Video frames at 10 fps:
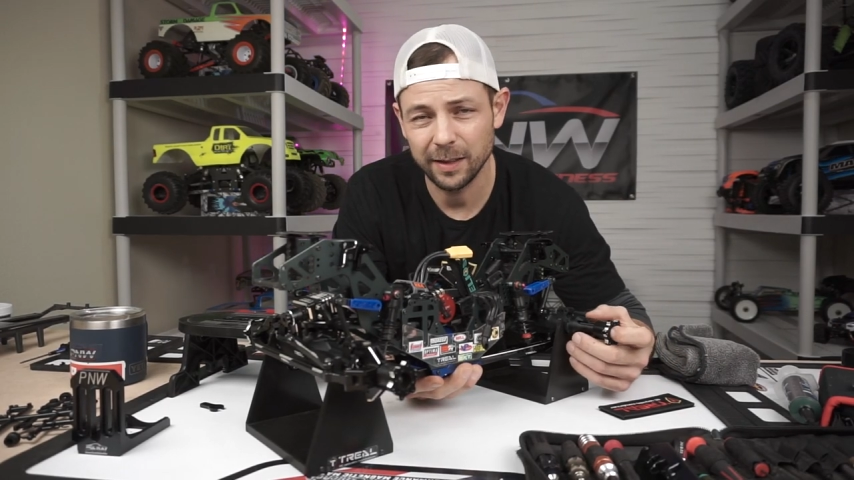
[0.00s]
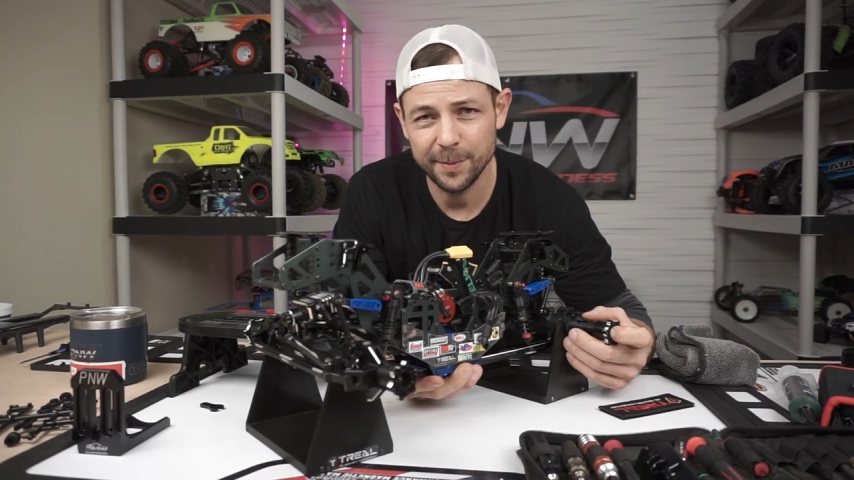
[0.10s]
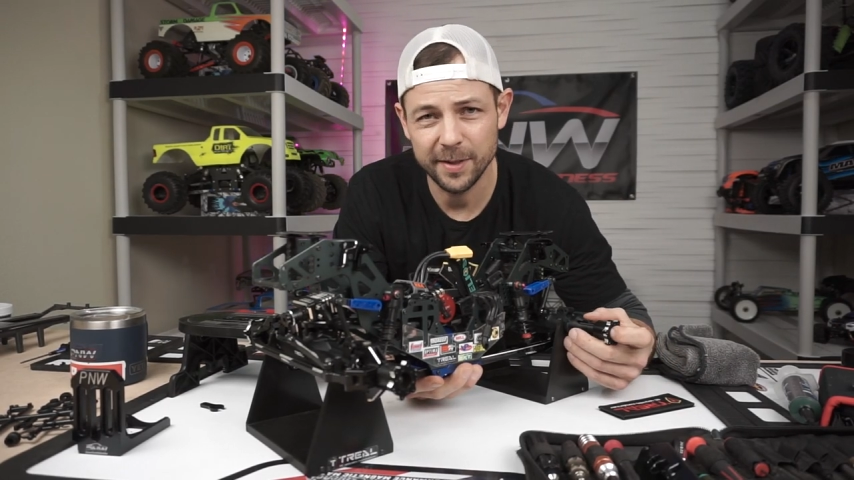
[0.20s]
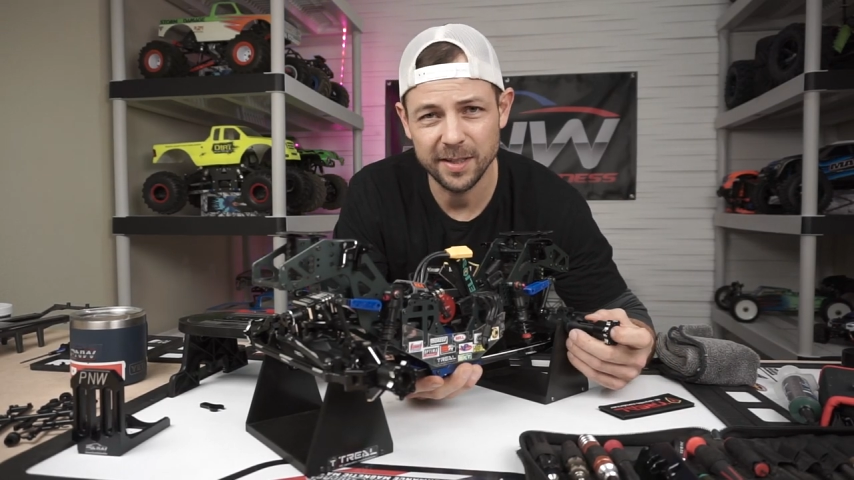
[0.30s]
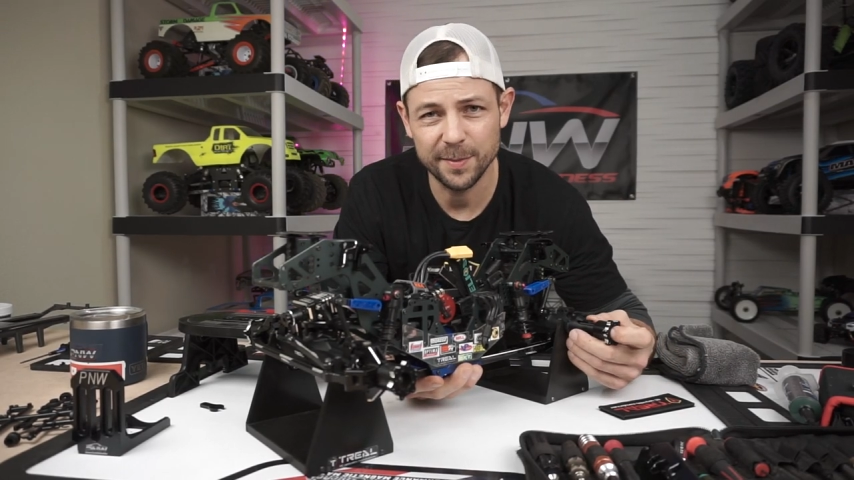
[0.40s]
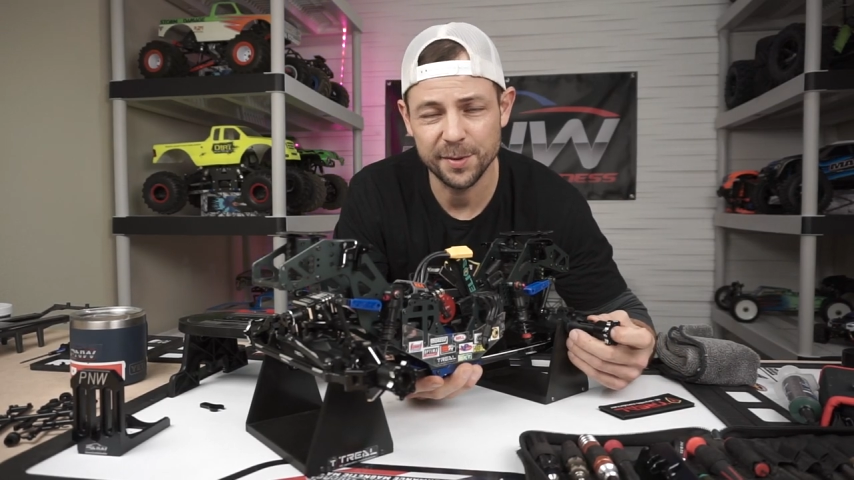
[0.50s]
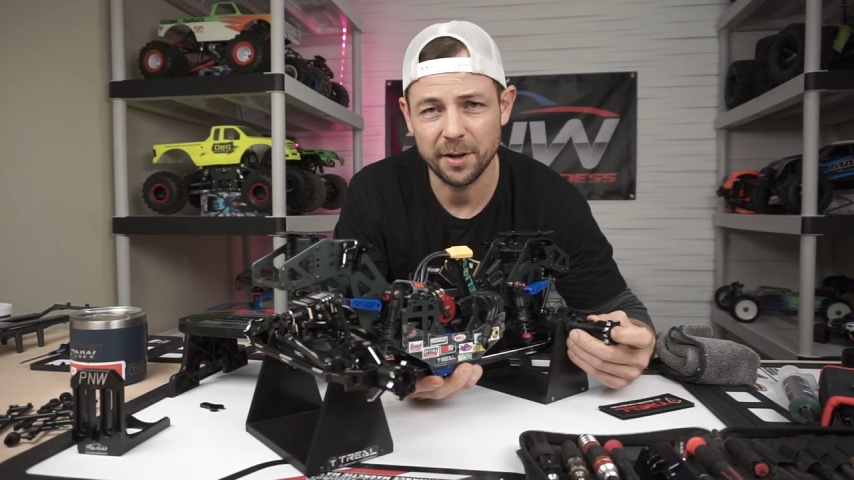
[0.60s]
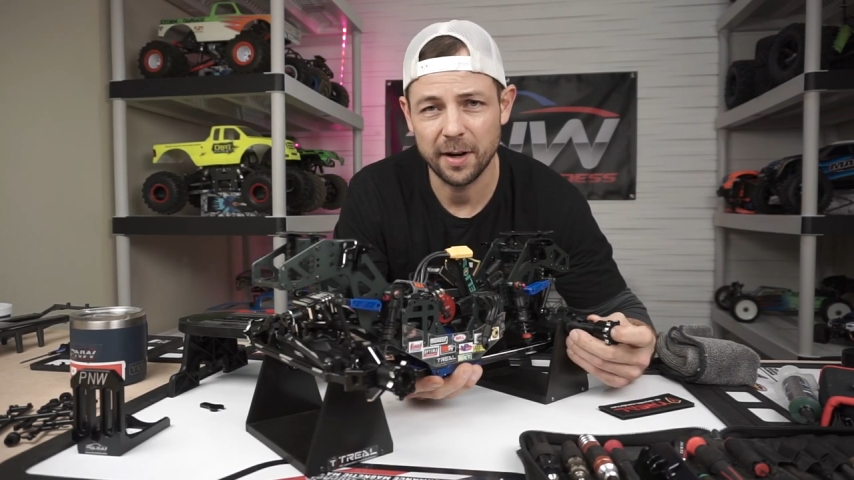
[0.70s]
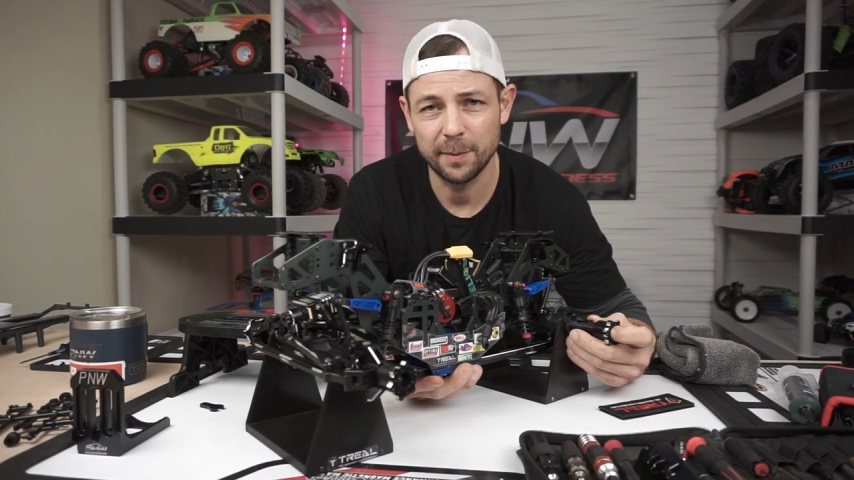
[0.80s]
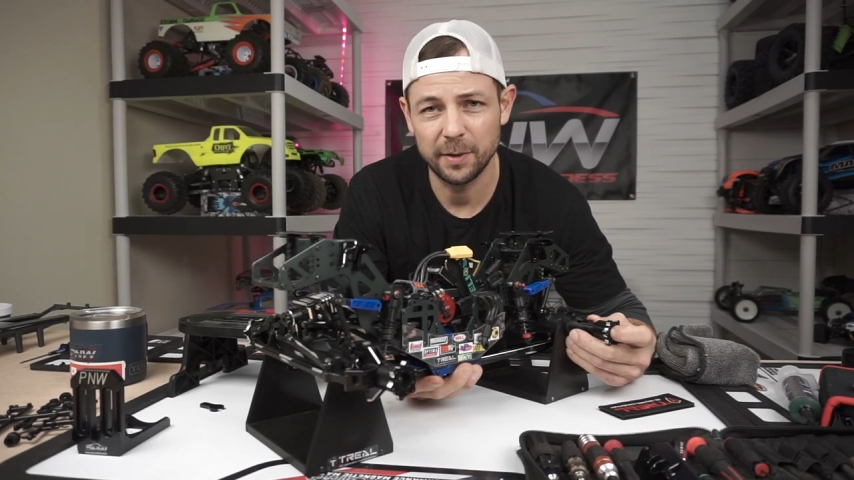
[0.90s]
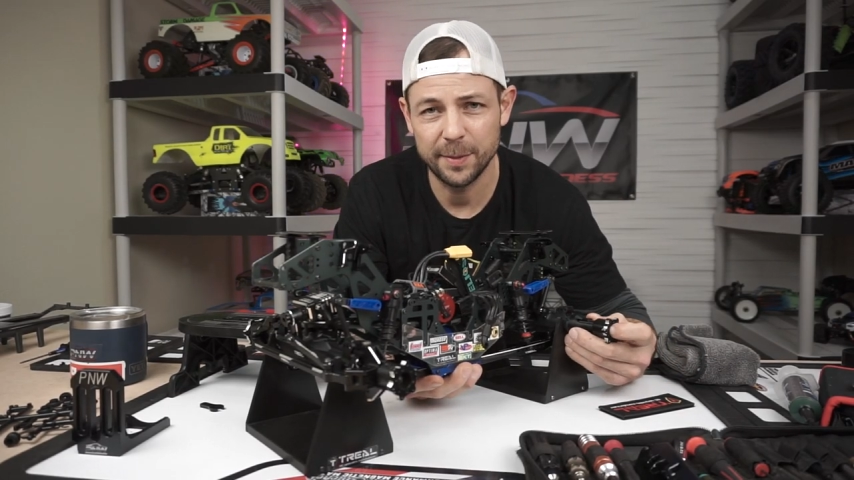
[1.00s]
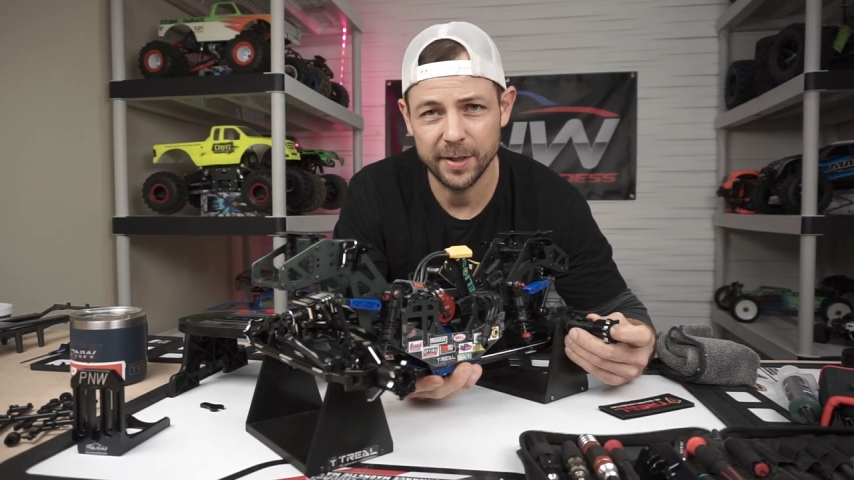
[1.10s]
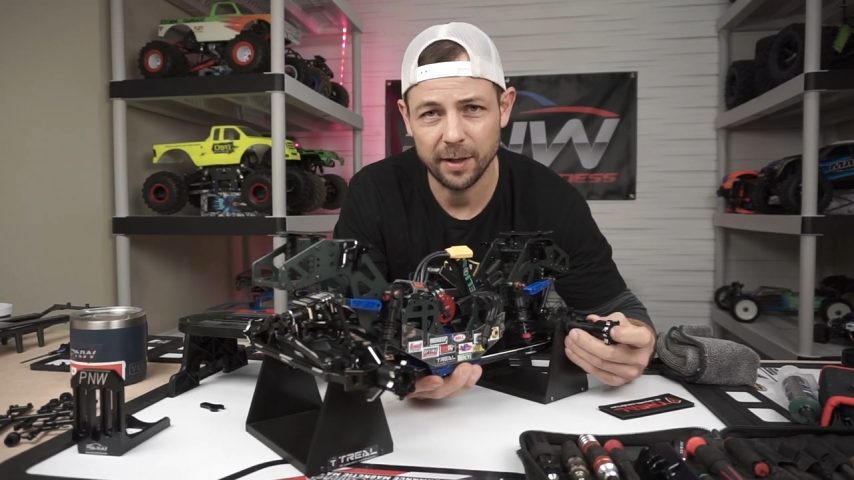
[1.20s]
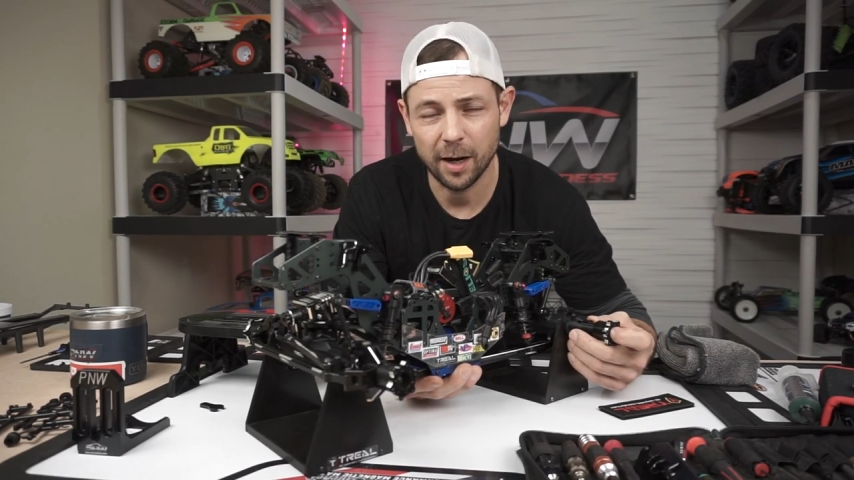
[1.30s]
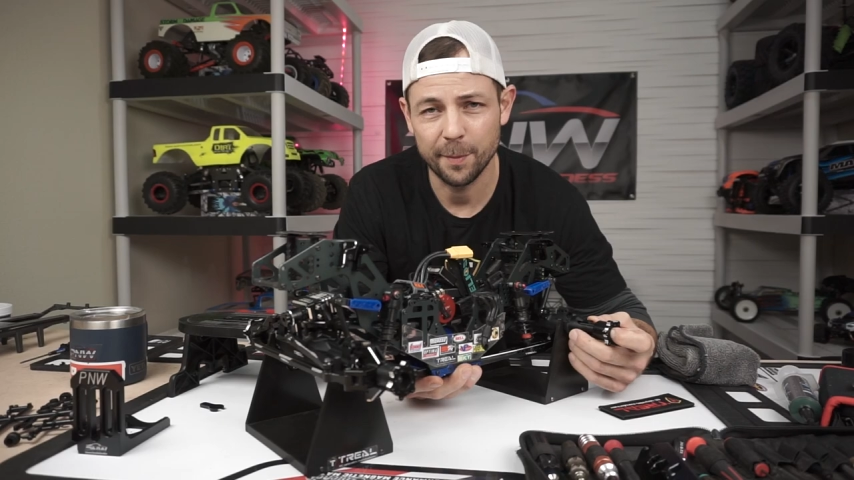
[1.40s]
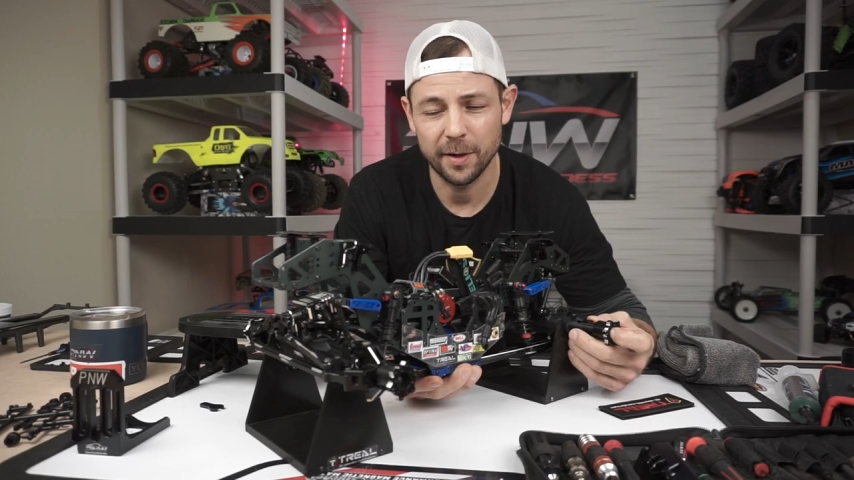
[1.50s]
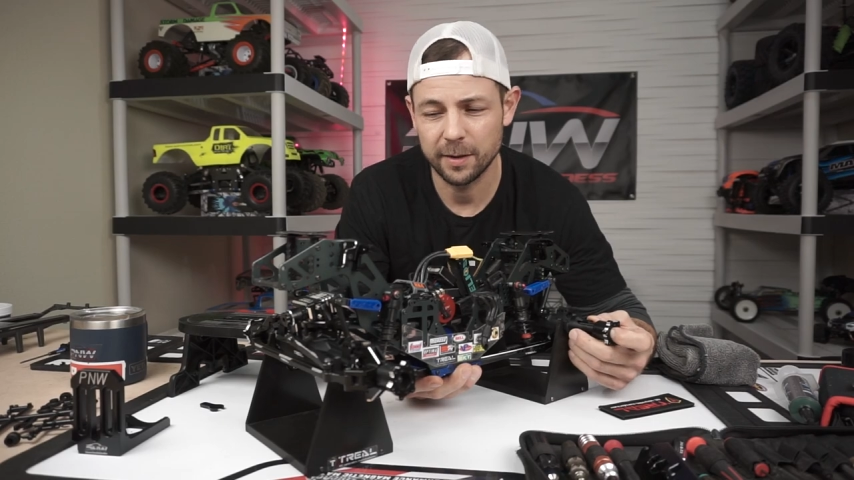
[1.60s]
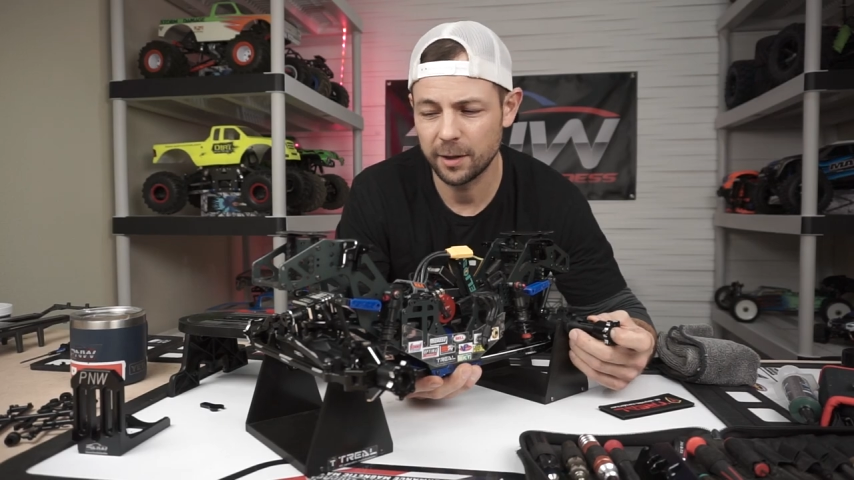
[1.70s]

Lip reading: leave me a subscribe, leave me a comment.